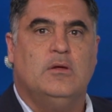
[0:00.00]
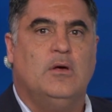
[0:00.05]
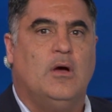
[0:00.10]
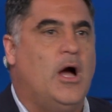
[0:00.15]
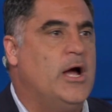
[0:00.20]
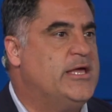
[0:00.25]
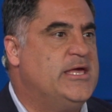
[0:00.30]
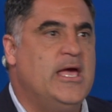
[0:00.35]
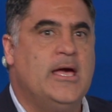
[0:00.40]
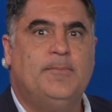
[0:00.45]

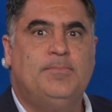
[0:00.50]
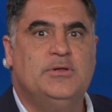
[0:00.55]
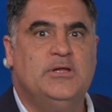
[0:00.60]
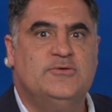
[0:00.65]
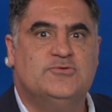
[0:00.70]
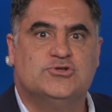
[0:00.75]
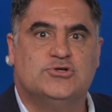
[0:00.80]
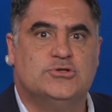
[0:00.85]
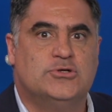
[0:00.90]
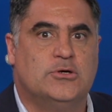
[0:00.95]
I can't believe
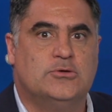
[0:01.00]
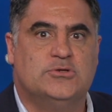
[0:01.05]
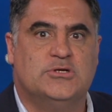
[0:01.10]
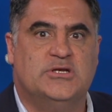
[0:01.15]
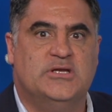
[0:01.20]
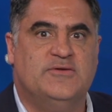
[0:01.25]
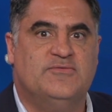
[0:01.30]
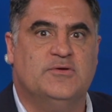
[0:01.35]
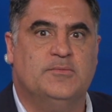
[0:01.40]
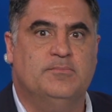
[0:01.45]
Trudeau
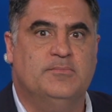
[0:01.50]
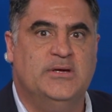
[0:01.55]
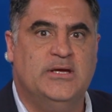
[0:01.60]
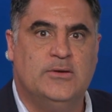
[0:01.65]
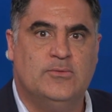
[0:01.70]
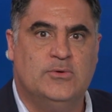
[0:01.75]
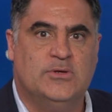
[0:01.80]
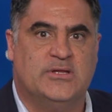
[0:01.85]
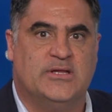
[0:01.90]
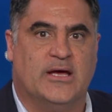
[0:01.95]
didn't even meet
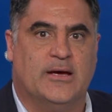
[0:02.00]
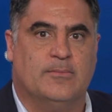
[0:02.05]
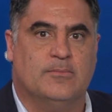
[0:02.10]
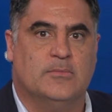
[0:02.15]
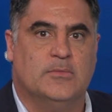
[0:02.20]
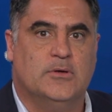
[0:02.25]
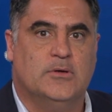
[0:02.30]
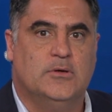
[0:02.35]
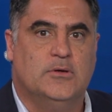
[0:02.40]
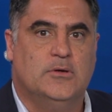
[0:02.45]
with them.
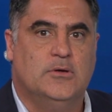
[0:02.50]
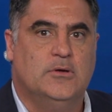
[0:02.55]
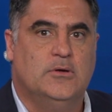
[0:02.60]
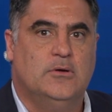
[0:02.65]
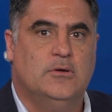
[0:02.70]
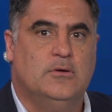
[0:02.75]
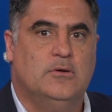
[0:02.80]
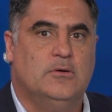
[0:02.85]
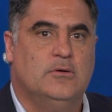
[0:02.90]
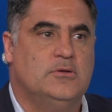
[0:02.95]

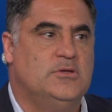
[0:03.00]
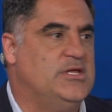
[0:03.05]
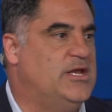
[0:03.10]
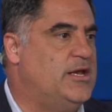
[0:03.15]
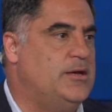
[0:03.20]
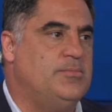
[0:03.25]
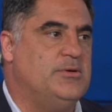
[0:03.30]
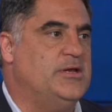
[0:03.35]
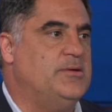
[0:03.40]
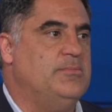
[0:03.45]
Did
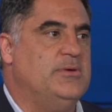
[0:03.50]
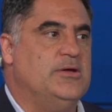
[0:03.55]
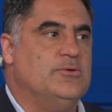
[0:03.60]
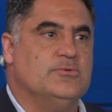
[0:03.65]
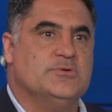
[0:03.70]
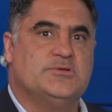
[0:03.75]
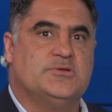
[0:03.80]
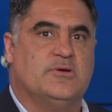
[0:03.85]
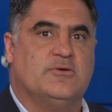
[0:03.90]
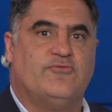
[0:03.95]
anybody meet
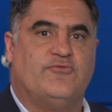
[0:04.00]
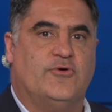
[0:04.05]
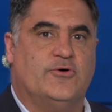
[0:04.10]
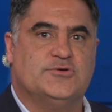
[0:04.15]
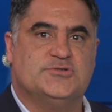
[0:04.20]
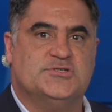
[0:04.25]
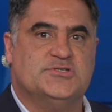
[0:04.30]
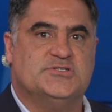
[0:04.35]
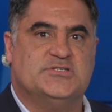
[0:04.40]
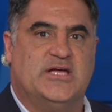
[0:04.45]
with the
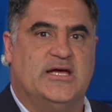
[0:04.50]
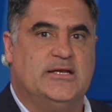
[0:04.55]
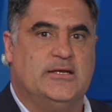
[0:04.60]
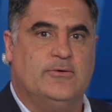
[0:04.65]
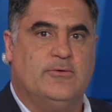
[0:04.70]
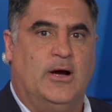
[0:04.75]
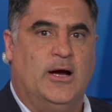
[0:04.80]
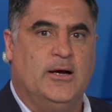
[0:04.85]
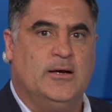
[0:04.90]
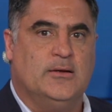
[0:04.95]
folks in Standing
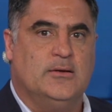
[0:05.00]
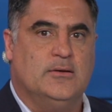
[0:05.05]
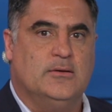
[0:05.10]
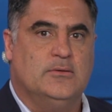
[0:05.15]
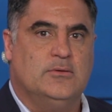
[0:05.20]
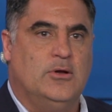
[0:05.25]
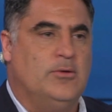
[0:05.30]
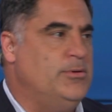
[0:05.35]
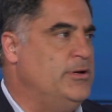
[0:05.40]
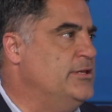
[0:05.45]
Rock?
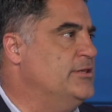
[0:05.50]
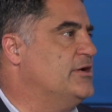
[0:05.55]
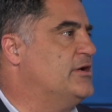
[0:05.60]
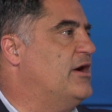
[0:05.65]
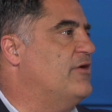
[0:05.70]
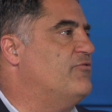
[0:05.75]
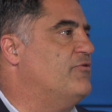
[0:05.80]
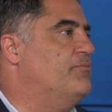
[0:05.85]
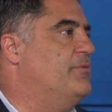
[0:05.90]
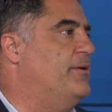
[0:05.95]
Nobody in the
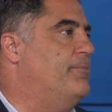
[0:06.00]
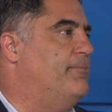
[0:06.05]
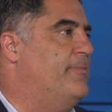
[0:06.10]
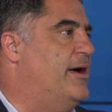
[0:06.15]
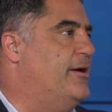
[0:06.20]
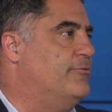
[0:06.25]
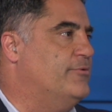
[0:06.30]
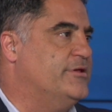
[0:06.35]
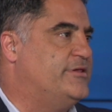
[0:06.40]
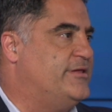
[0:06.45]
government
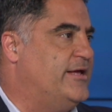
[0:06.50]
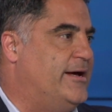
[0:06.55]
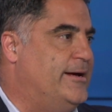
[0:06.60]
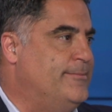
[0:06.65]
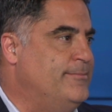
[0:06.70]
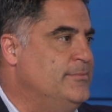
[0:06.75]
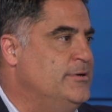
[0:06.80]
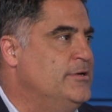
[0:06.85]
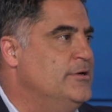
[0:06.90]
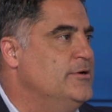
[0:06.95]
met with
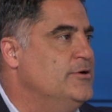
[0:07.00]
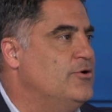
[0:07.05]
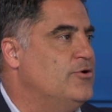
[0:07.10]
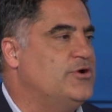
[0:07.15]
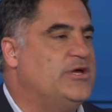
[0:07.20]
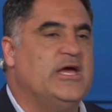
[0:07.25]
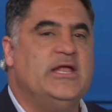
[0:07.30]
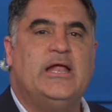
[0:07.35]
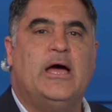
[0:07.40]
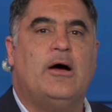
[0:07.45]
them.
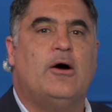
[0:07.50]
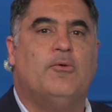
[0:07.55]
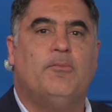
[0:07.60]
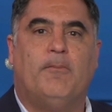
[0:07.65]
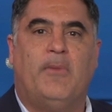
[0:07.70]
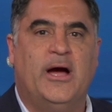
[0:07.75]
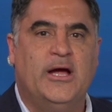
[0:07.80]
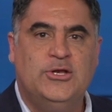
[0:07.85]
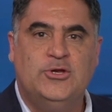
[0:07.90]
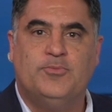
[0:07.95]
Okay, now,
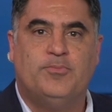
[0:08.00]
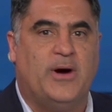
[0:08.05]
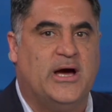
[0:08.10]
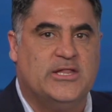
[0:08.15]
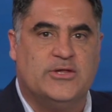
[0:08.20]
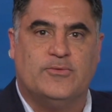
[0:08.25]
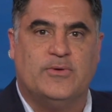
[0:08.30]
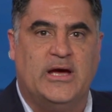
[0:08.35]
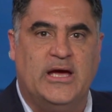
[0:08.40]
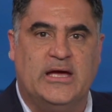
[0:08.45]
mind you, by
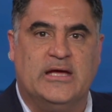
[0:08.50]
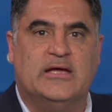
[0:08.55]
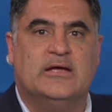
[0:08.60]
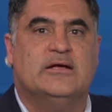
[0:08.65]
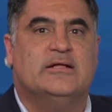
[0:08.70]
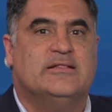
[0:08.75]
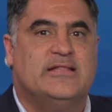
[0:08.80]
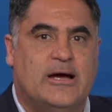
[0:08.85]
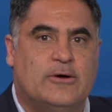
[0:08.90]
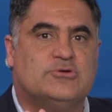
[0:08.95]
the way,
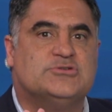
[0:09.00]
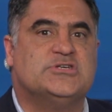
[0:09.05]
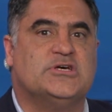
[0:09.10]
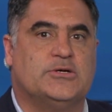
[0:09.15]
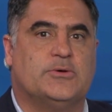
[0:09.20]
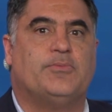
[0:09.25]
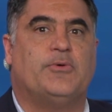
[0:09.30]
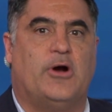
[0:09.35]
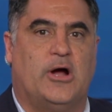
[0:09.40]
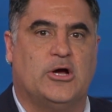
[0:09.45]
that was
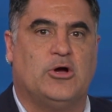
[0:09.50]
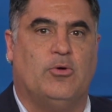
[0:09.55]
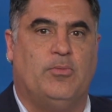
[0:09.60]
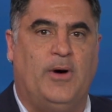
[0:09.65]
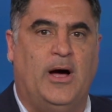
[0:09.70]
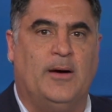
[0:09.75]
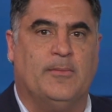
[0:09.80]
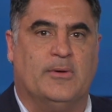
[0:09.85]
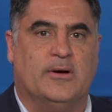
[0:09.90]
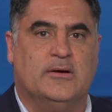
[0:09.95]
under Barack
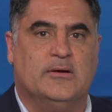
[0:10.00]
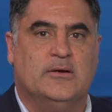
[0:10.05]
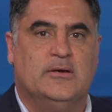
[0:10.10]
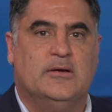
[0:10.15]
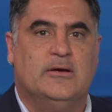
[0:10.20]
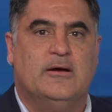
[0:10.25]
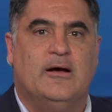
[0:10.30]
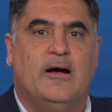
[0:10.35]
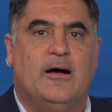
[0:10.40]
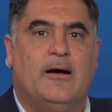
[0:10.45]
Obama.
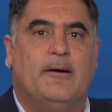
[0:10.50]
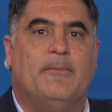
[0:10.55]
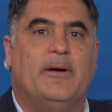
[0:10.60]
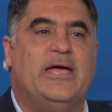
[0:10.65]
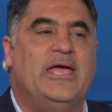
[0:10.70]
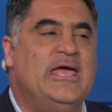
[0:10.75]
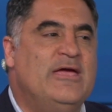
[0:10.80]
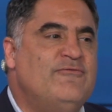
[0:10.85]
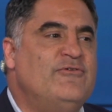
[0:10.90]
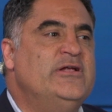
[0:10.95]
Yeah.
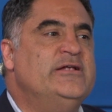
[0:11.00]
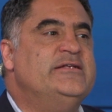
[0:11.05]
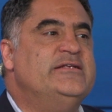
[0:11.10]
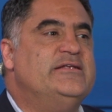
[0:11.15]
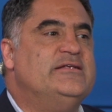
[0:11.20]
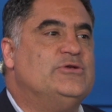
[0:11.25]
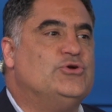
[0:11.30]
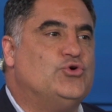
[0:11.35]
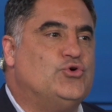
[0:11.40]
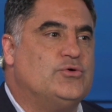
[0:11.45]

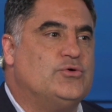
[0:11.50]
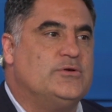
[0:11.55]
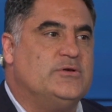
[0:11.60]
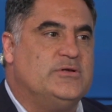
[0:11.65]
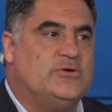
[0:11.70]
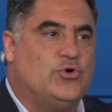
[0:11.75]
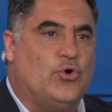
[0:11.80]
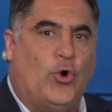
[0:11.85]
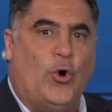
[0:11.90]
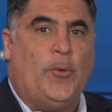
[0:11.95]
Even
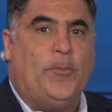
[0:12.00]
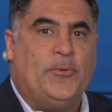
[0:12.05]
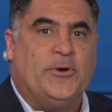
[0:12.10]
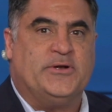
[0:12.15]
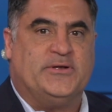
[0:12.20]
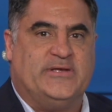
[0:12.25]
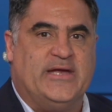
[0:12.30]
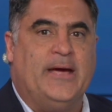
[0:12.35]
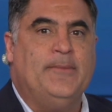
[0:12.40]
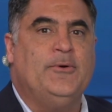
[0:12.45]

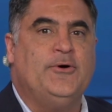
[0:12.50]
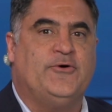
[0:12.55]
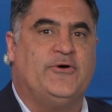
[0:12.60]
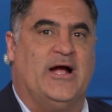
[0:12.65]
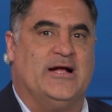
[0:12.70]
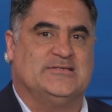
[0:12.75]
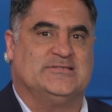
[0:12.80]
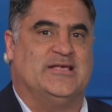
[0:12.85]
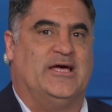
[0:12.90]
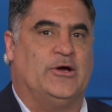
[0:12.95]
corporate
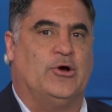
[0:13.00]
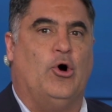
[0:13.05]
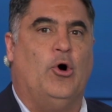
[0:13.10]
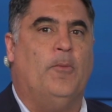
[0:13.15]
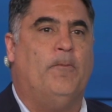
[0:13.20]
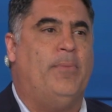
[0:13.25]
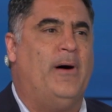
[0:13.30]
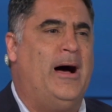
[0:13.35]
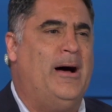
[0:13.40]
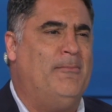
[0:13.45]
Democrats like
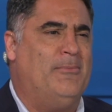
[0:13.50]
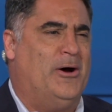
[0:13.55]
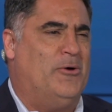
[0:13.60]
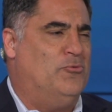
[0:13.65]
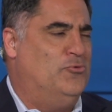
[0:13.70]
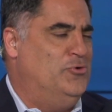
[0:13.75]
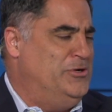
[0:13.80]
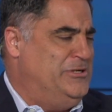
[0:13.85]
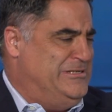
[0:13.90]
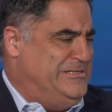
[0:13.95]
Obama
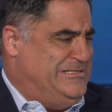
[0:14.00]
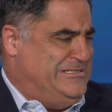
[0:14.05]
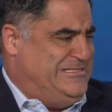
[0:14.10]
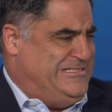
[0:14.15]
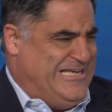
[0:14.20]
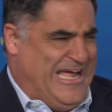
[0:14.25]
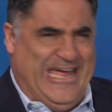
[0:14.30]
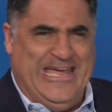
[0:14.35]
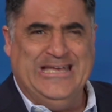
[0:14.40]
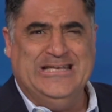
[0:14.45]
wouldn't
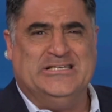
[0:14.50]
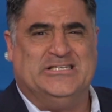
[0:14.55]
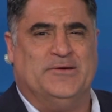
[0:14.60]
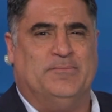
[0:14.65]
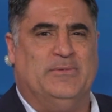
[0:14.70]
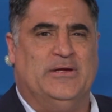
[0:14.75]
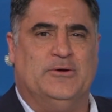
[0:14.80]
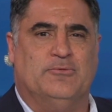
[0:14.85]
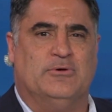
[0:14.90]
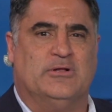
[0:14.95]
deign to
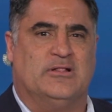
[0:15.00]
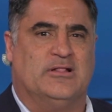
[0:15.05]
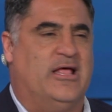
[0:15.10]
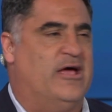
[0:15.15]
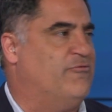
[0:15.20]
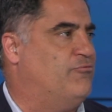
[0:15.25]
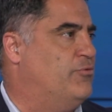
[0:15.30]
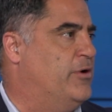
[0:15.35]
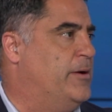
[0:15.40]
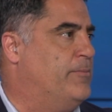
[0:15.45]
meet with
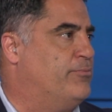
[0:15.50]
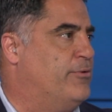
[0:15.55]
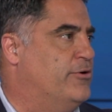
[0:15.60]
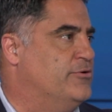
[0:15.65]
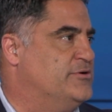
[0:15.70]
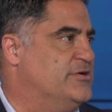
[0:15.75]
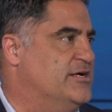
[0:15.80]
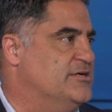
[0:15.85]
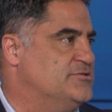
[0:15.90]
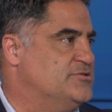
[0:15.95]
left wing
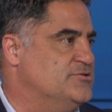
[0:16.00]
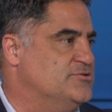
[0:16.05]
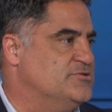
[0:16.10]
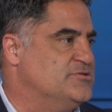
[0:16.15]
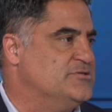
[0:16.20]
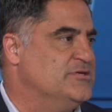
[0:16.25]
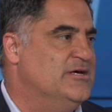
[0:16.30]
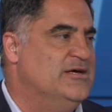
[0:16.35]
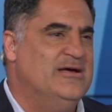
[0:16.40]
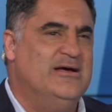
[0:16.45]

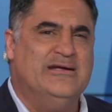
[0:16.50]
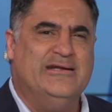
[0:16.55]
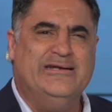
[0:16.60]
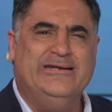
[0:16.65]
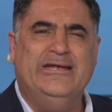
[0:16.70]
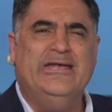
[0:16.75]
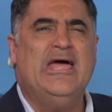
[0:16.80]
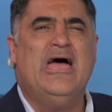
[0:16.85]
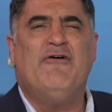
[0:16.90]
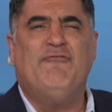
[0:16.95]
protesters.
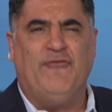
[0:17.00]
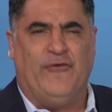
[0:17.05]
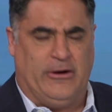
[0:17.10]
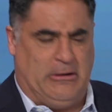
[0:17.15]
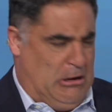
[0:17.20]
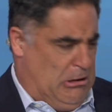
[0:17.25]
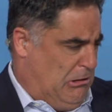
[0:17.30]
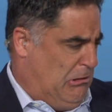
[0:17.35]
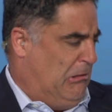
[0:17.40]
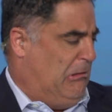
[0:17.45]
Never.
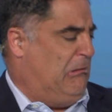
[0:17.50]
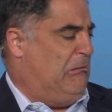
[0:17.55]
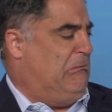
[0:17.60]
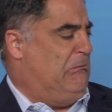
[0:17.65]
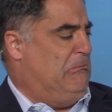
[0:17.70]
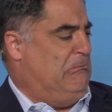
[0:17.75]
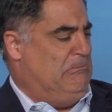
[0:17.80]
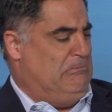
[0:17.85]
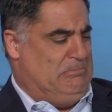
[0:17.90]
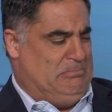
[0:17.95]
Oh,
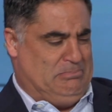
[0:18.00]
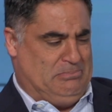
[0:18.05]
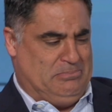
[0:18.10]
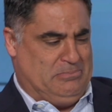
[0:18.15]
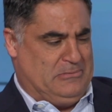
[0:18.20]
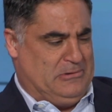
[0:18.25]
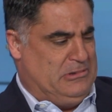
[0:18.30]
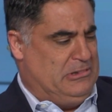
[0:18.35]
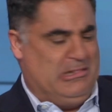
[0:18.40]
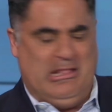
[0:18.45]

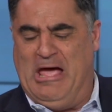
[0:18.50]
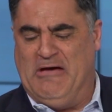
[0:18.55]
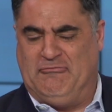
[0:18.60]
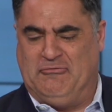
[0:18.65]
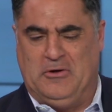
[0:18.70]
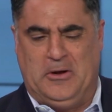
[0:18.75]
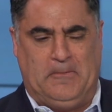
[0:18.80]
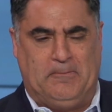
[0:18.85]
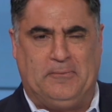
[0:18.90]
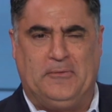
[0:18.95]
left
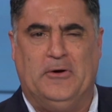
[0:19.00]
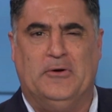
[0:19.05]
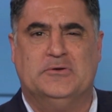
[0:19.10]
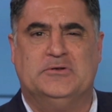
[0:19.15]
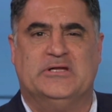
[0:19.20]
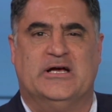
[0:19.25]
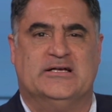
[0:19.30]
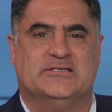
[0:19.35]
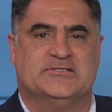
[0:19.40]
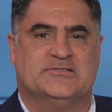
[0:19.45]
wing
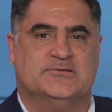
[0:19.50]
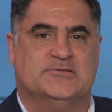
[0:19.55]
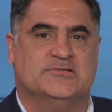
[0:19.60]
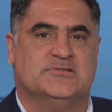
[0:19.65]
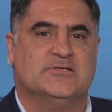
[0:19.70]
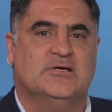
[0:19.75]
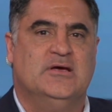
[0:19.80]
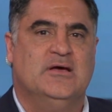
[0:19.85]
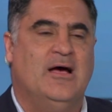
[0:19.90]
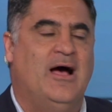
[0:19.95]

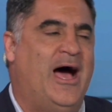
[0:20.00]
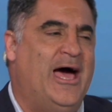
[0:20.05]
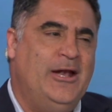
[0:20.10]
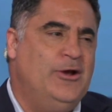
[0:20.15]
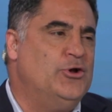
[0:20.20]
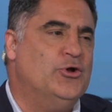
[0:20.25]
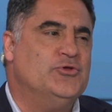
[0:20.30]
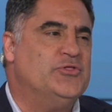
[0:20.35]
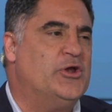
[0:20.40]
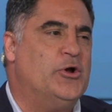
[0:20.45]
protesters. I don't
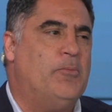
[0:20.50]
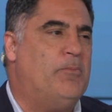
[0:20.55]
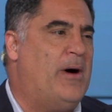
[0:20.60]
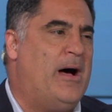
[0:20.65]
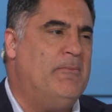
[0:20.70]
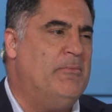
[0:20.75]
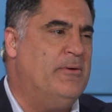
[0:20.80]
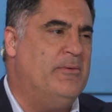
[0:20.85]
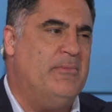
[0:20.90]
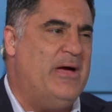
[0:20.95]
know that
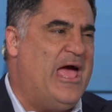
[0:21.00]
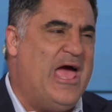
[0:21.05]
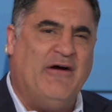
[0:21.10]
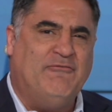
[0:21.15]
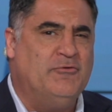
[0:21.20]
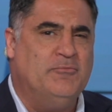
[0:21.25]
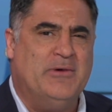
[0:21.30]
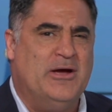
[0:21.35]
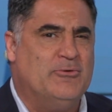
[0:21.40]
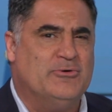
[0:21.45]
Obama
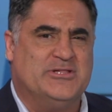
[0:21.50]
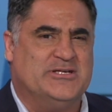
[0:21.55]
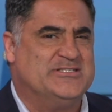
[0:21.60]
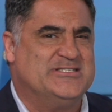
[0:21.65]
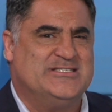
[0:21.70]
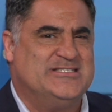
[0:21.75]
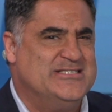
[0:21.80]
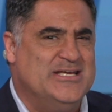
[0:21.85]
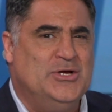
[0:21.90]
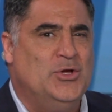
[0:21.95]
ever met with a
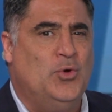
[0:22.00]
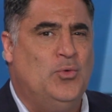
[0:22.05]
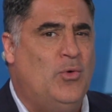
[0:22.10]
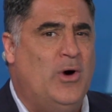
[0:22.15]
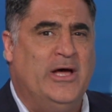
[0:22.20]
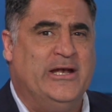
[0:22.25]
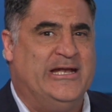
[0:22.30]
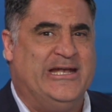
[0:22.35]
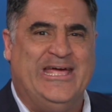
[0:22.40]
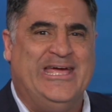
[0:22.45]
single
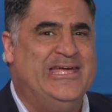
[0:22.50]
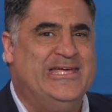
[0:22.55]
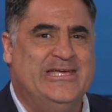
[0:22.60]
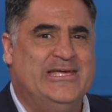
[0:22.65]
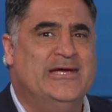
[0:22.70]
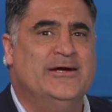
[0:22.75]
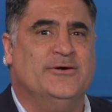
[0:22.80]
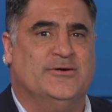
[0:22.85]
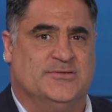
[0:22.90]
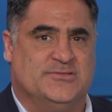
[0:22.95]
one in eight
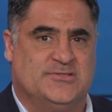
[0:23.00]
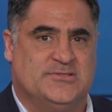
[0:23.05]
years.